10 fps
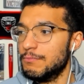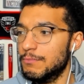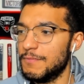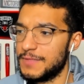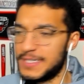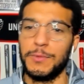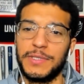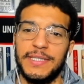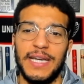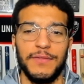see what
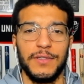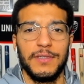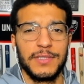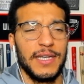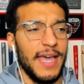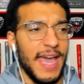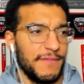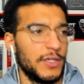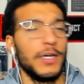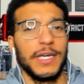the Devils
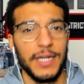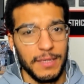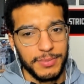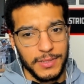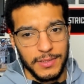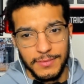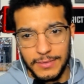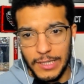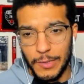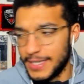have cooking up
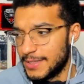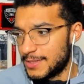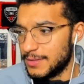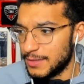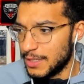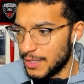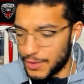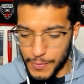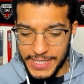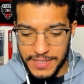going into
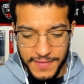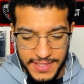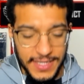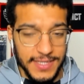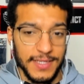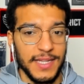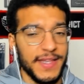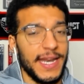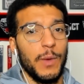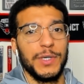the rest of the season
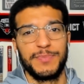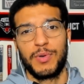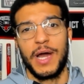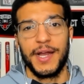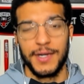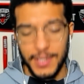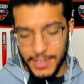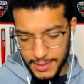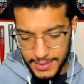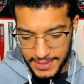than I was prior
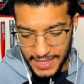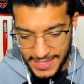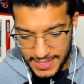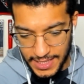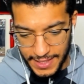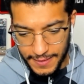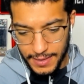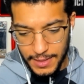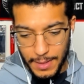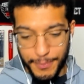to last night.
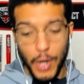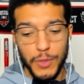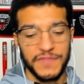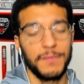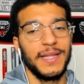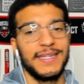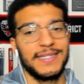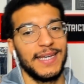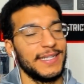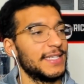Pros from
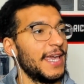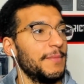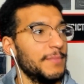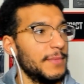last night's game.